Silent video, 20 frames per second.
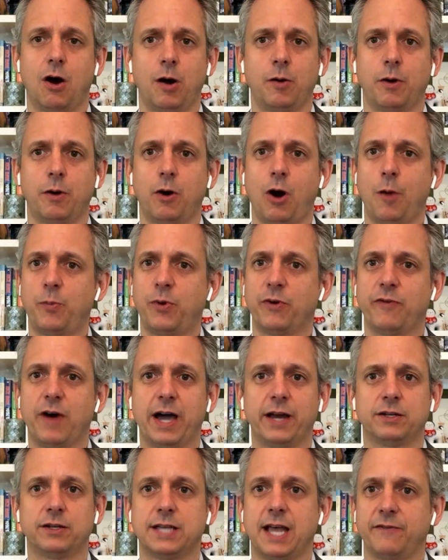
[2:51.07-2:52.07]
Our
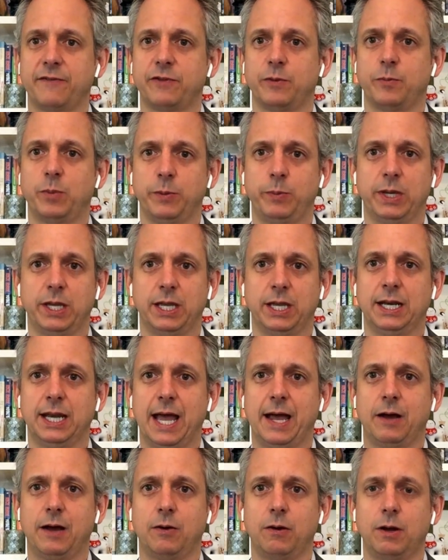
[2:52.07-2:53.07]
providers have the PPE
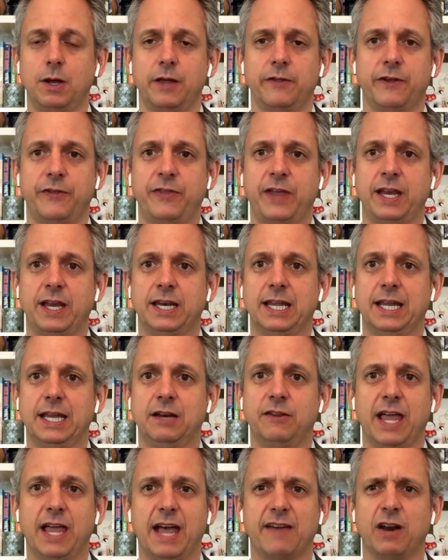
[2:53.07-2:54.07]
now that they
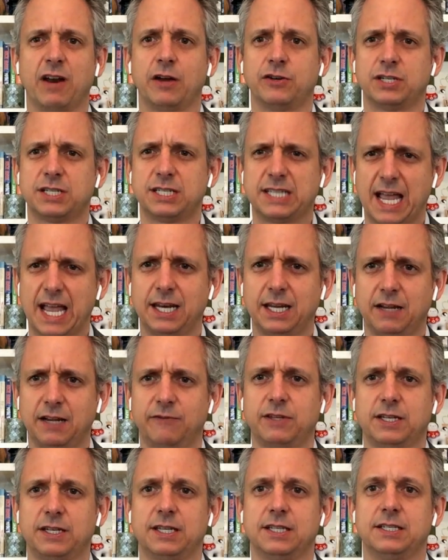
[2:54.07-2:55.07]
need. They have an understanding
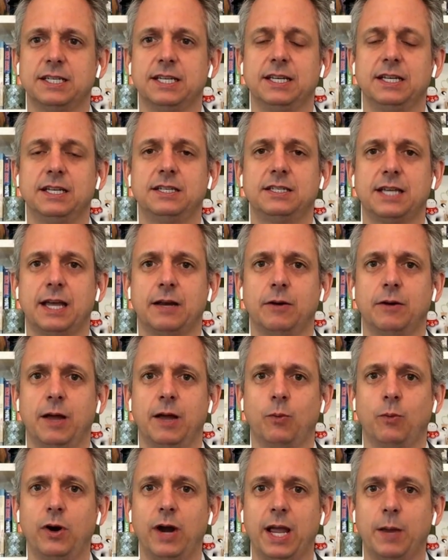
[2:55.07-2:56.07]
of the disease, and
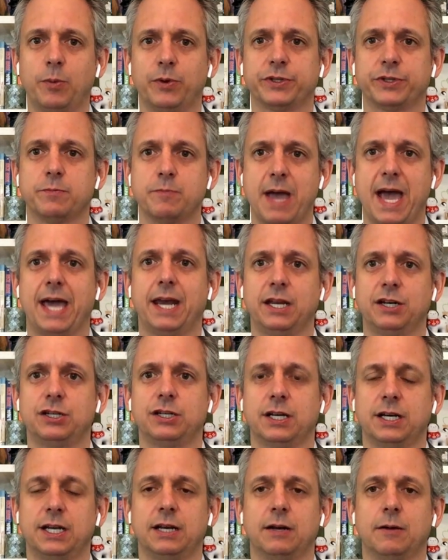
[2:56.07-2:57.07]
we're able to
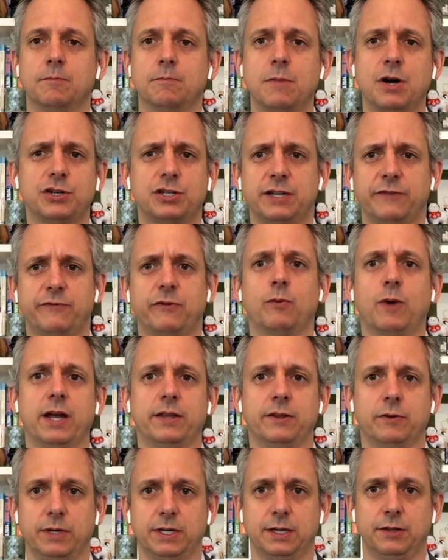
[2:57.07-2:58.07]
manage it in a much different way
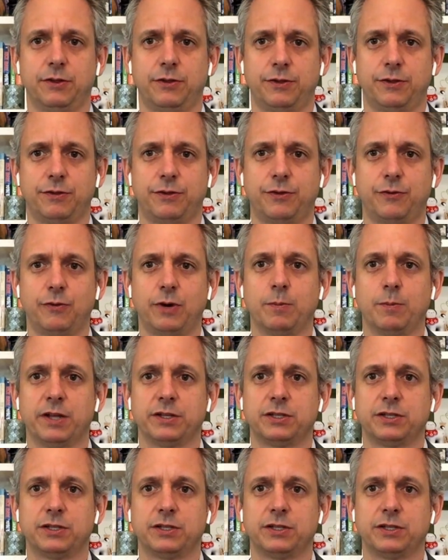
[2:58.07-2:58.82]
than we did 3